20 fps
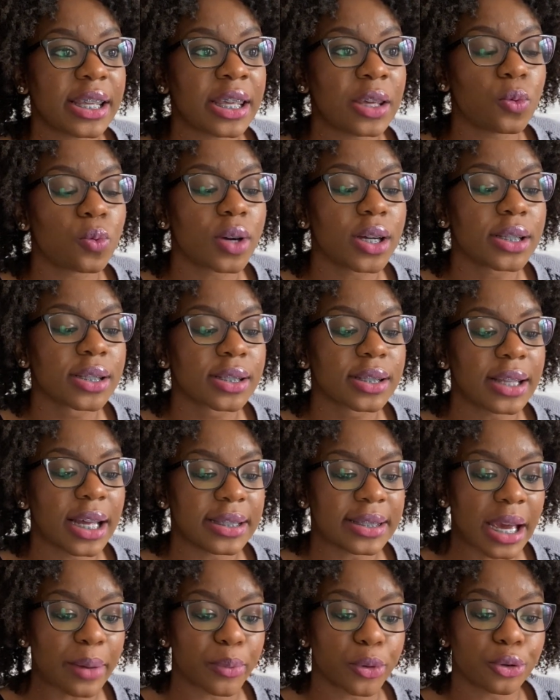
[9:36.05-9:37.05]
He wants
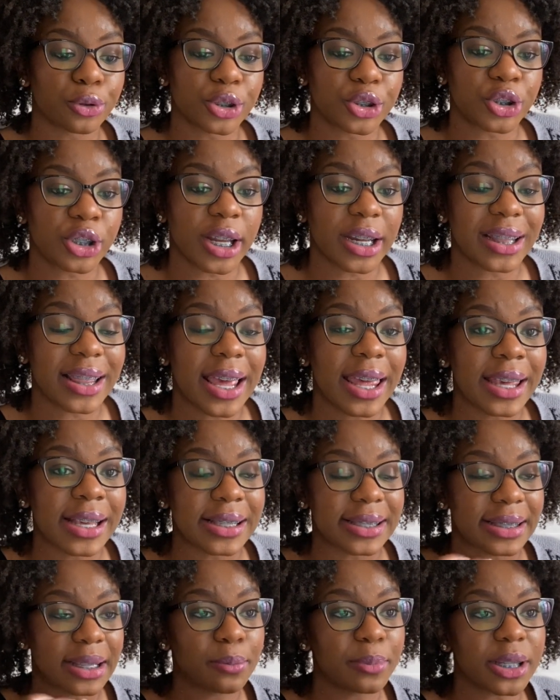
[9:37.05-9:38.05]
that type of Christianity that
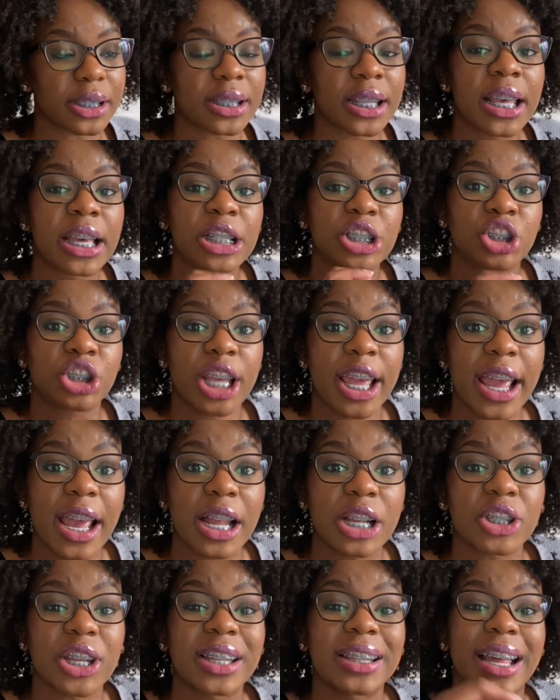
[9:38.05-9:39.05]
exhibits
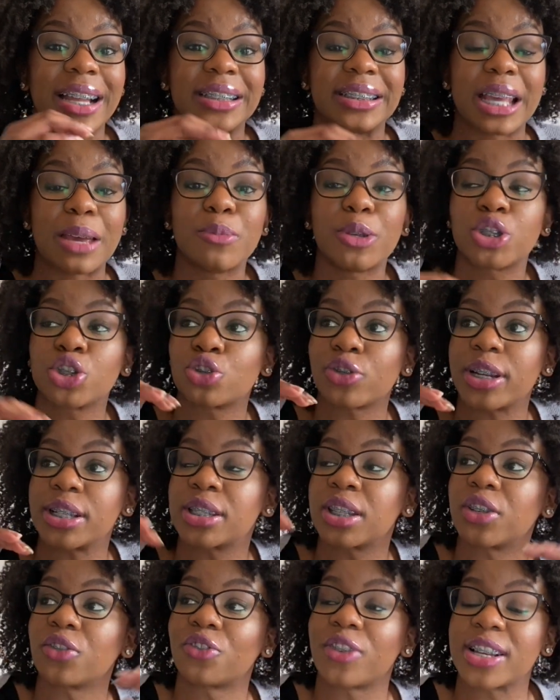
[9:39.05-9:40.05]
change and that
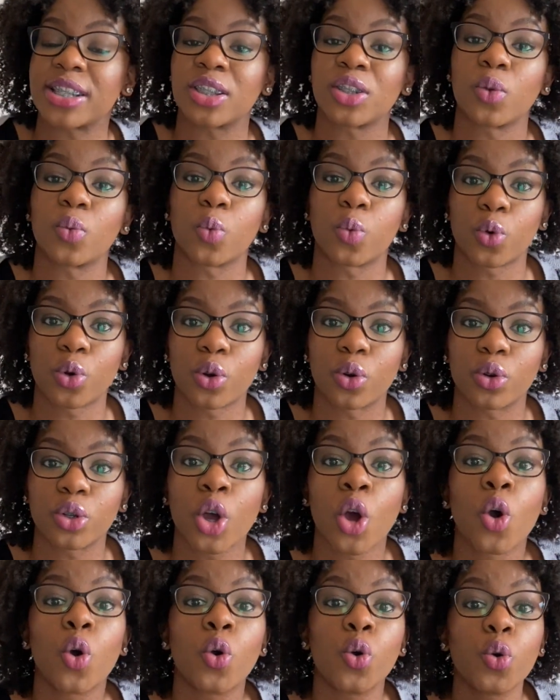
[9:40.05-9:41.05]
demonstrates to the rest of the
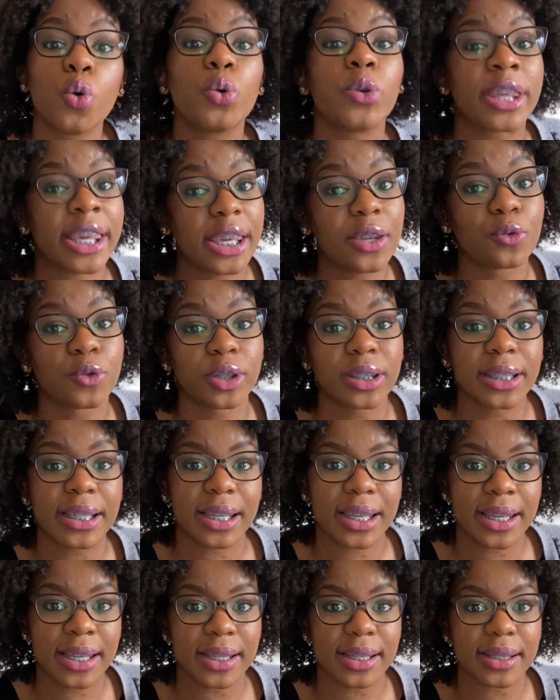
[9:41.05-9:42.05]
world who he
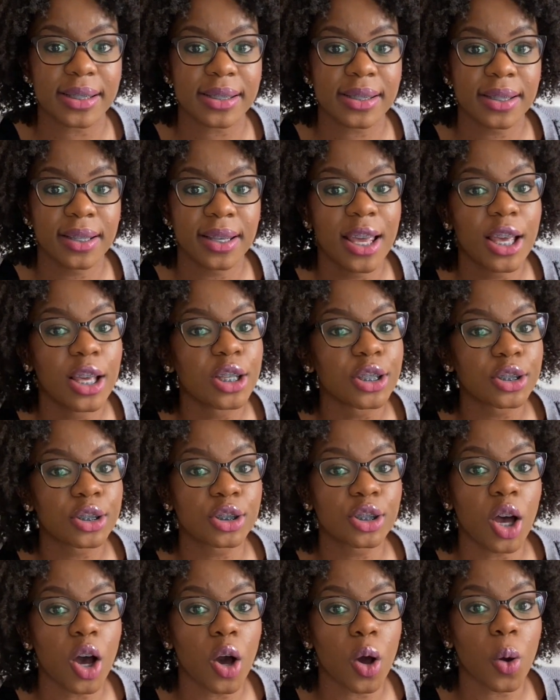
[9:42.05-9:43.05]
really is.
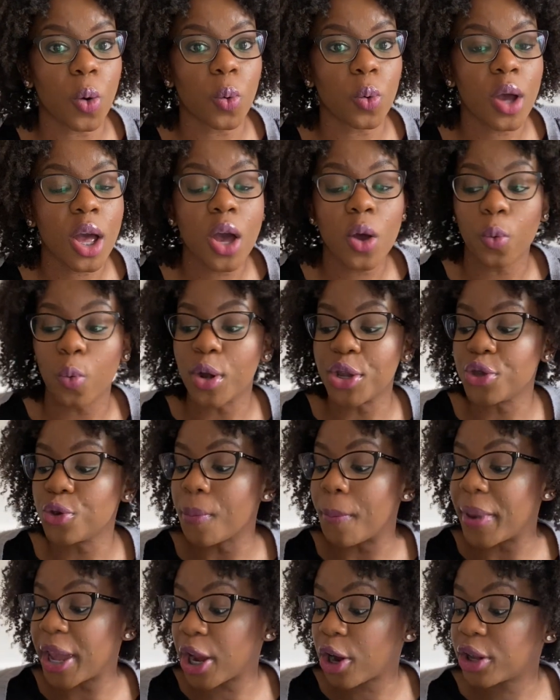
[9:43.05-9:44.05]
So when
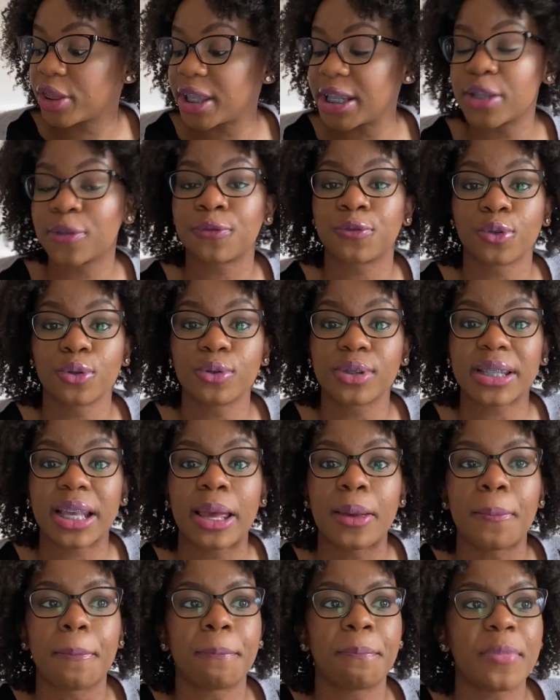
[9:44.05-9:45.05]
you bear these fruits,
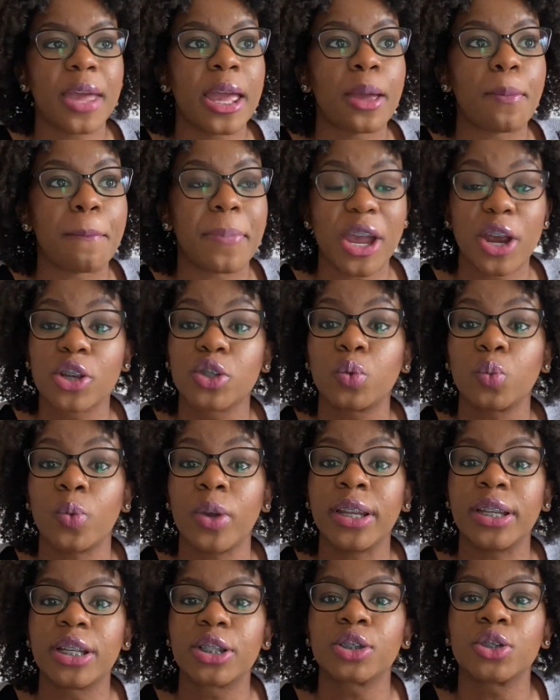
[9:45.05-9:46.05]
it, it bears
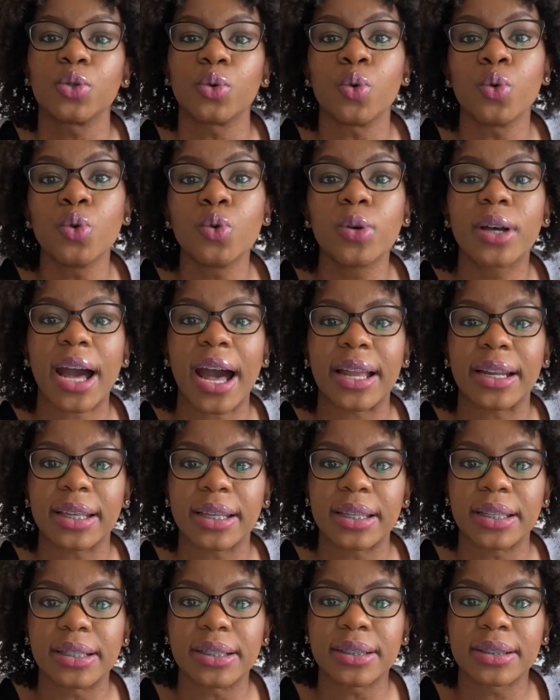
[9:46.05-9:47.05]
witness to who God
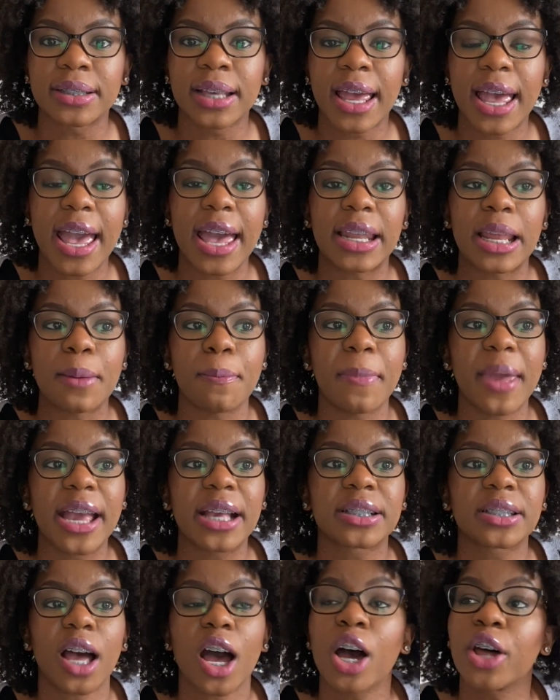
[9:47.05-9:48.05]
is and it
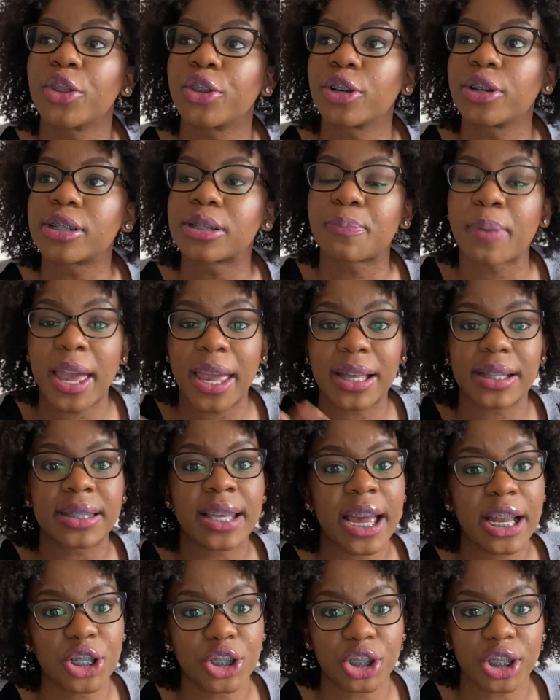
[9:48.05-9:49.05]
makes others pay
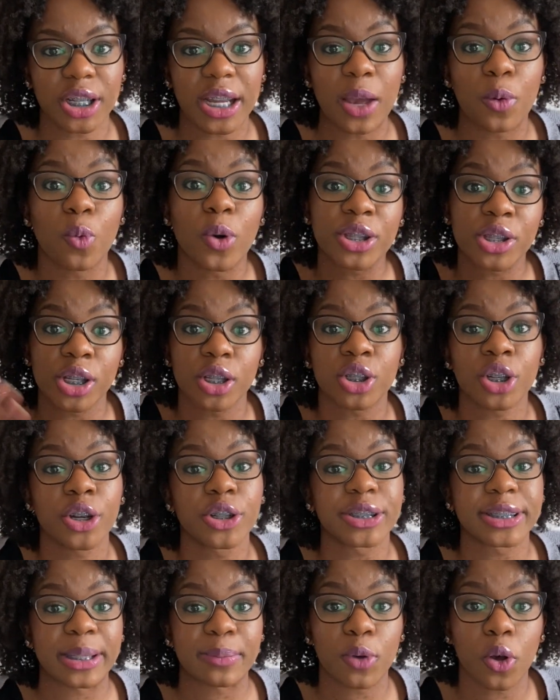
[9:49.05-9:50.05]
attention and want to
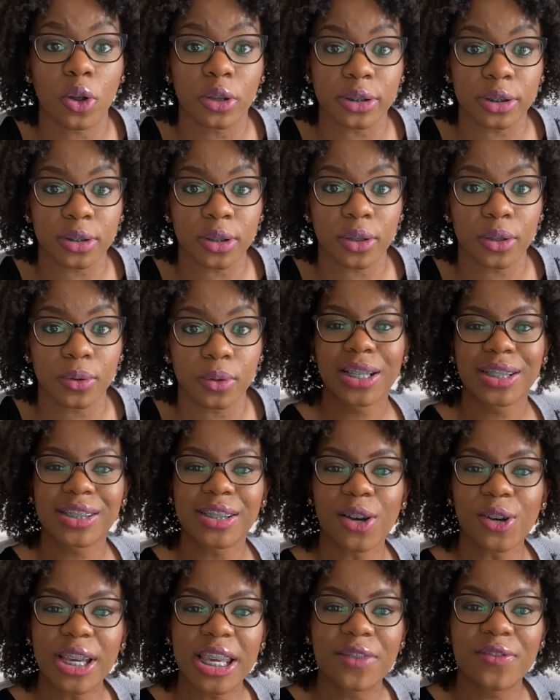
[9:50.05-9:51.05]
turn to him also.
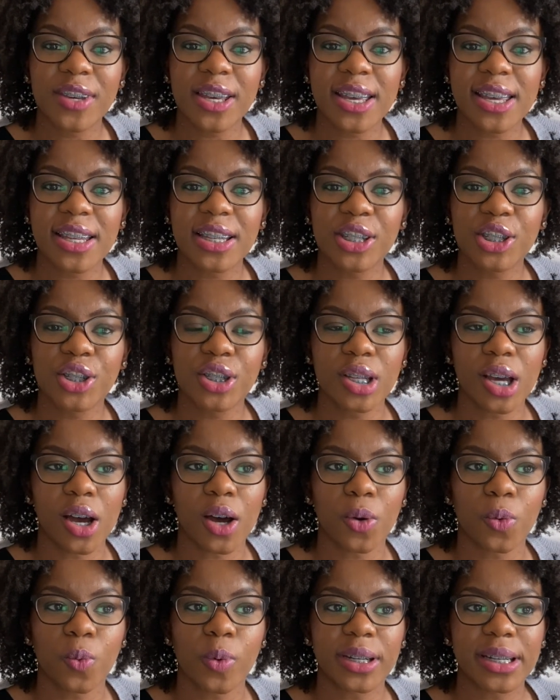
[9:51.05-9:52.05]
So even, you
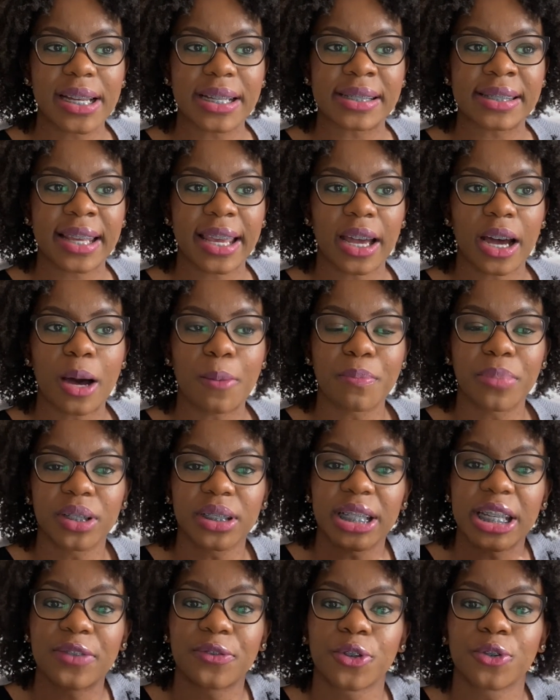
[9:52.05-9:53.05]
know, when they say
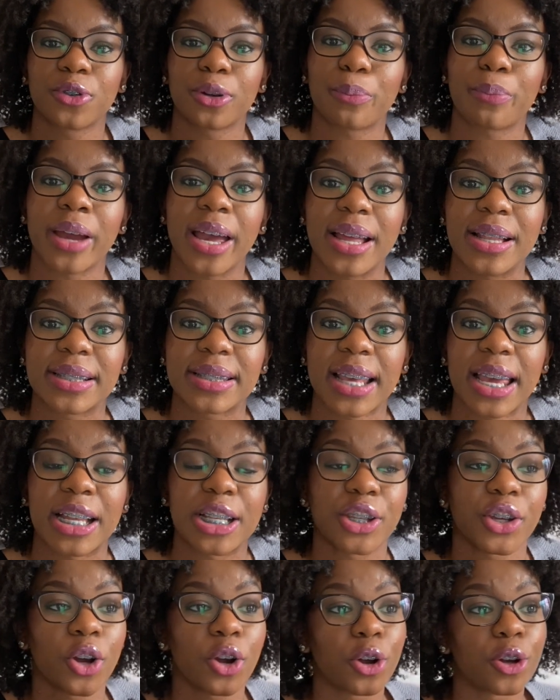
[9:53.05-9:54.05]
unbeliever repents
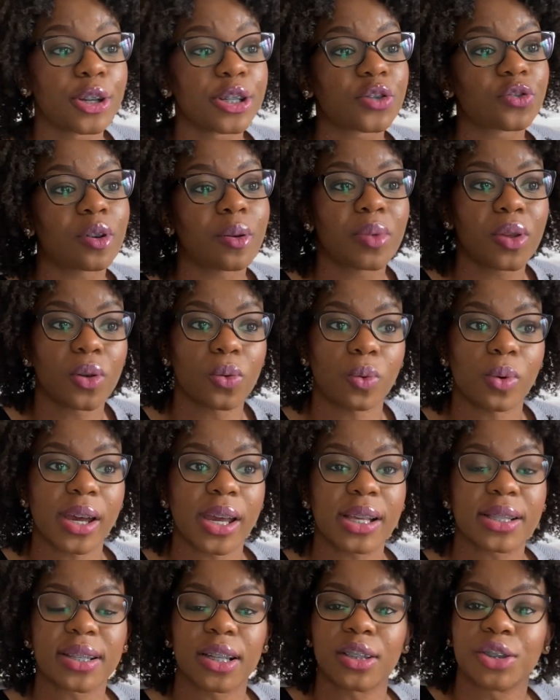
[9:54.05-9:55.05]
and turns from their
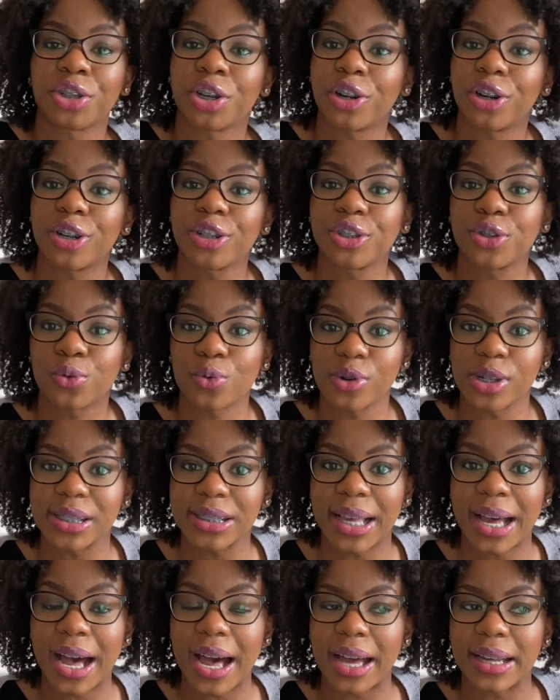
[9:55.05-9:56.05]
ways and turn towards
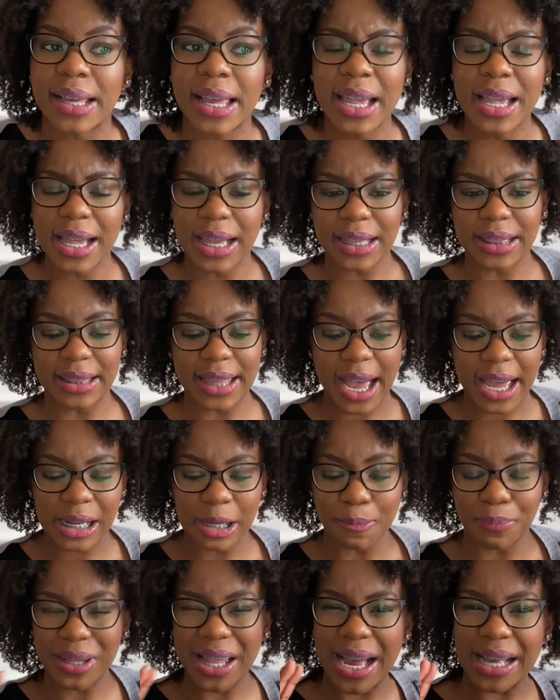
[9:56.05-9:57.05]
God, that
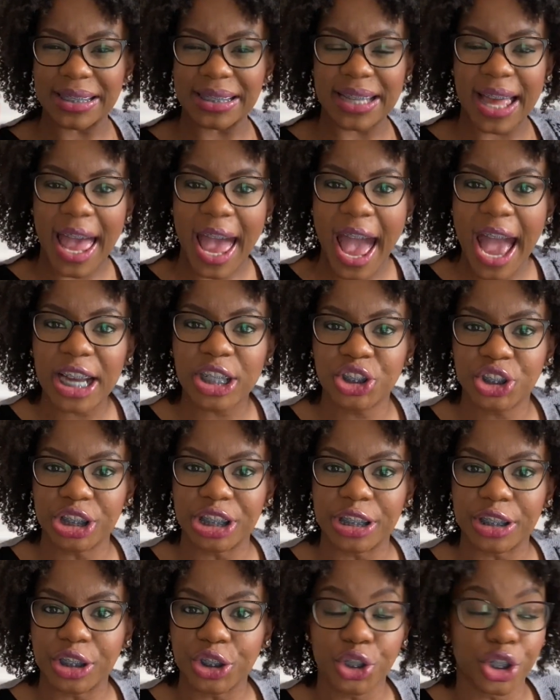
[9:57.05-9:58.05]
implies an
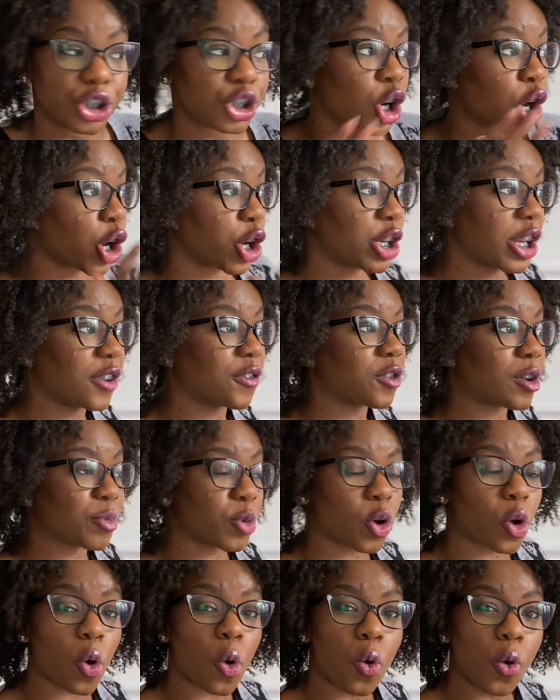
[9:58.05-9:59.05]
action. You're turning from
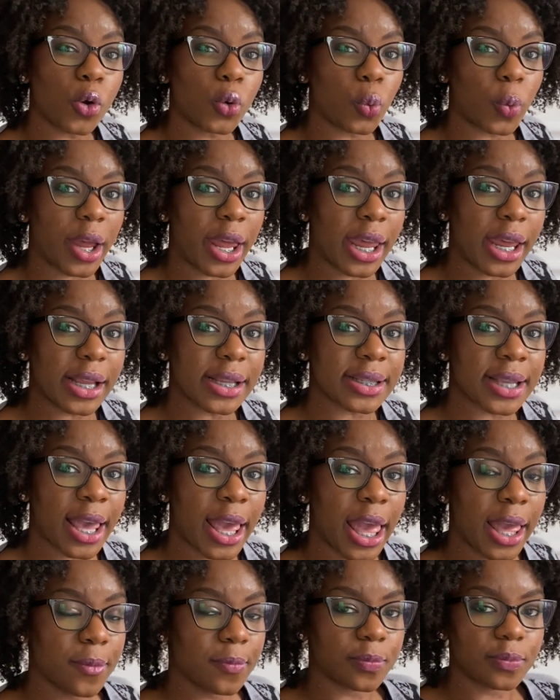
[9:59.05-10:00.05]
your old ways
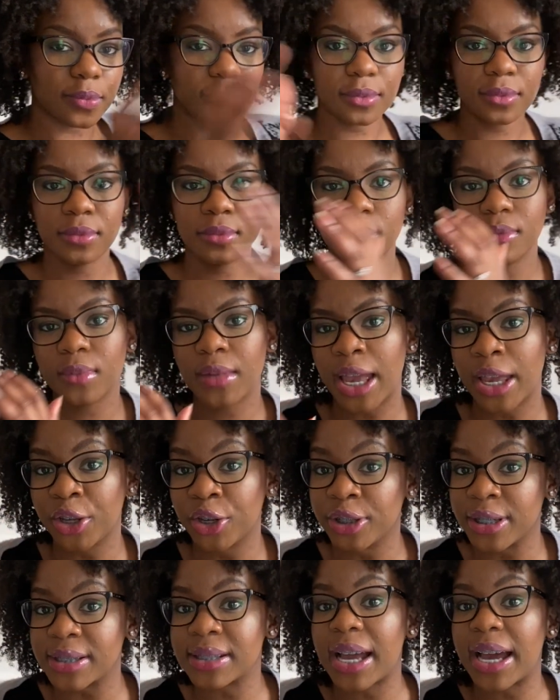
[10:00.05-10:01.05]
and
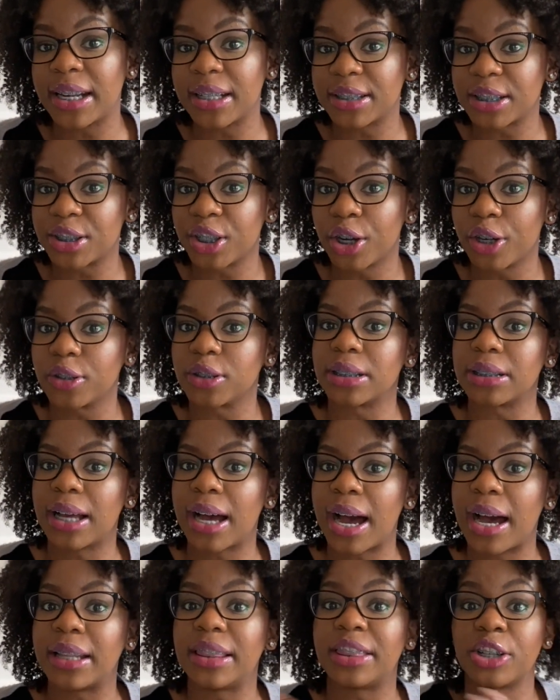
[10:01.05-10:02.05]
you're deciding to turn to
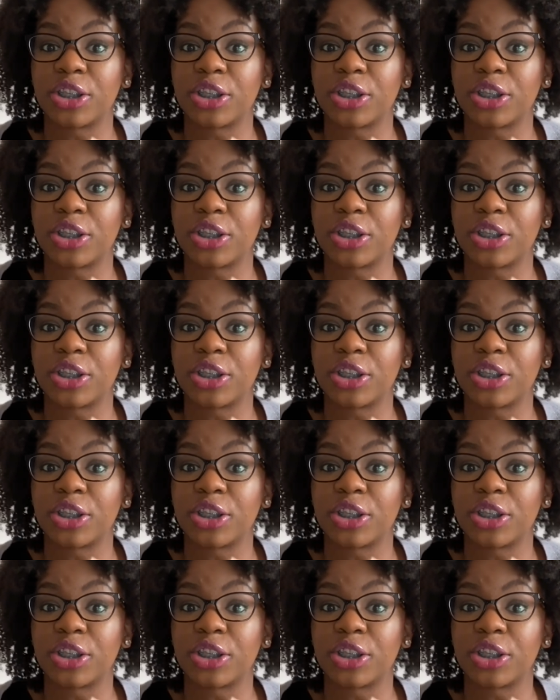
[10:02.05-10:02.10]
God.